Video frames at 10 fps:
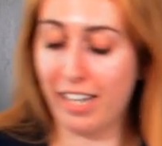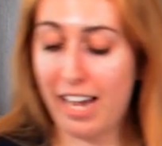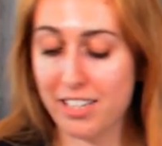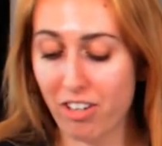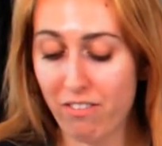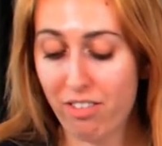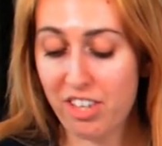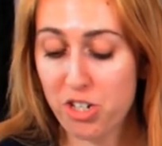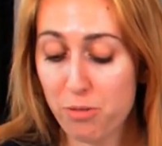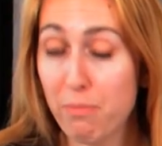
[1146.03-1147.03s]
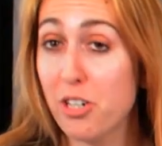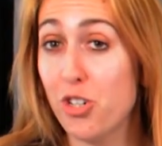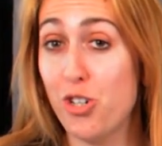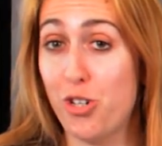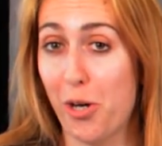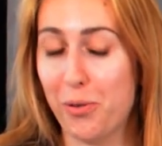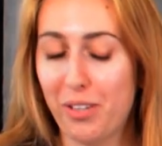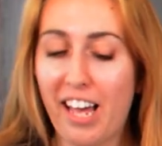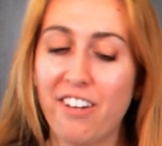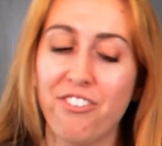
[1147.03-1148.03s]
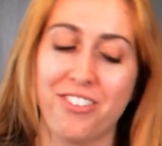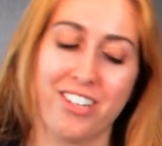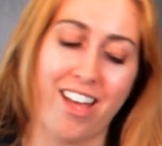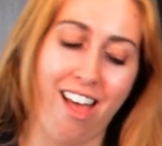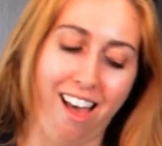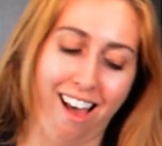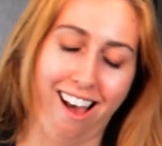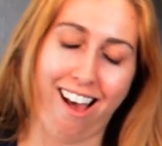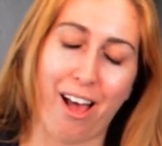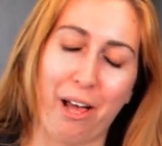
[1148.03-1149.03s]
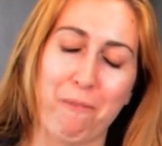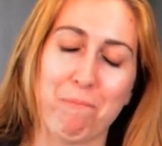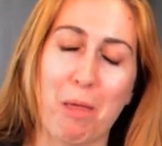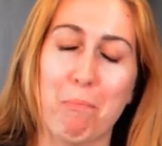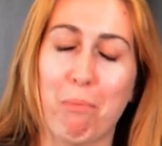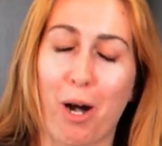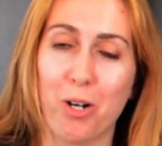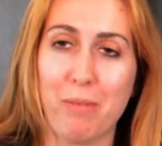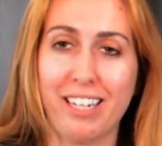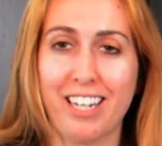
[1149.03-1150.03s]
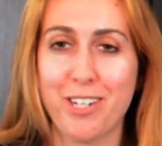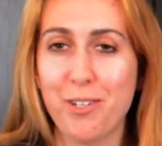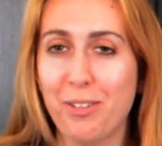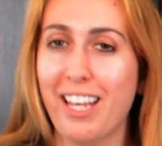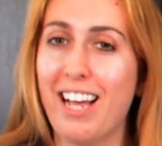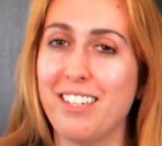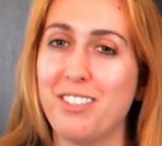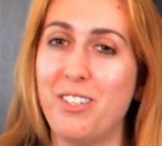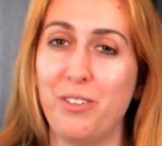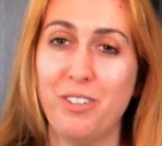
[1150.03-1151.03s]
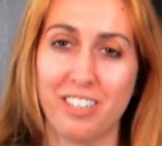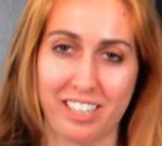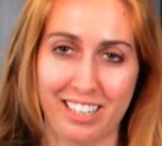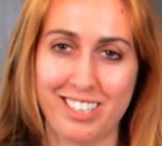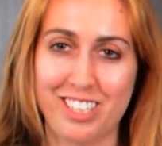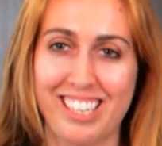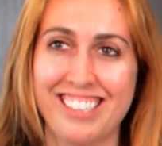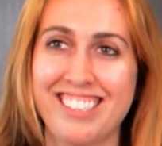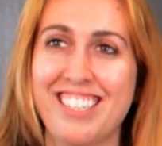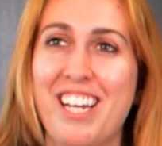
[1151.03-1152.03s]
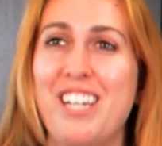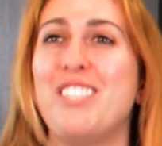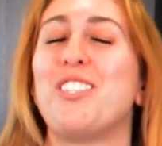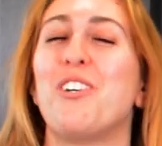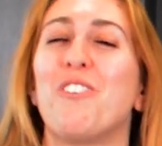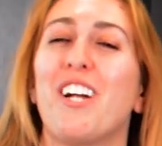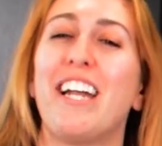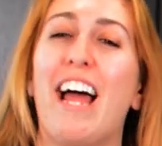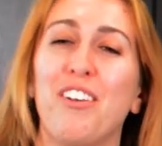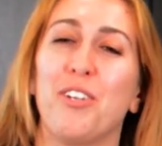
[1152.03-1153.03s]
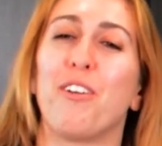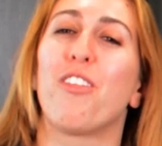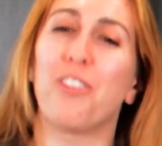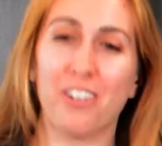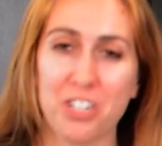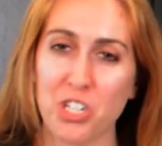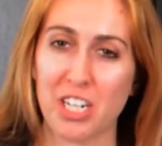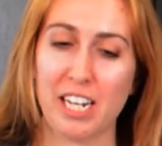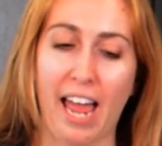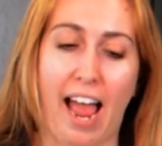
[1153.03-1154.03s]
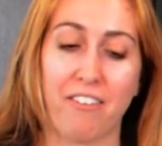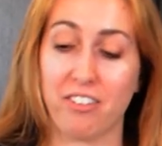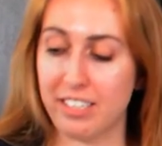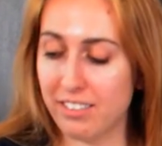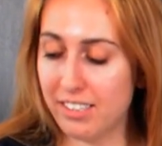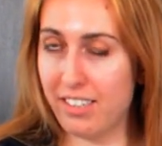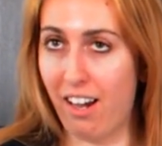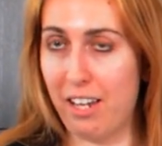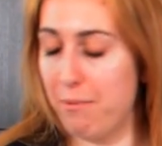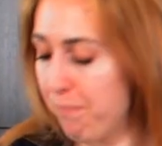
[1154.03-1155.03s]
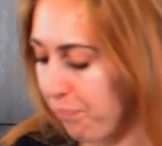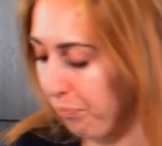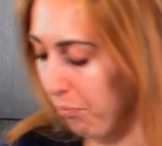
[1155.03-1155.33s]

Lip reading: I still have this much dough left. Borrow My Kitchen only has 2 cooking sheets. So we're gonna have to do a 3rd sheet after these are done.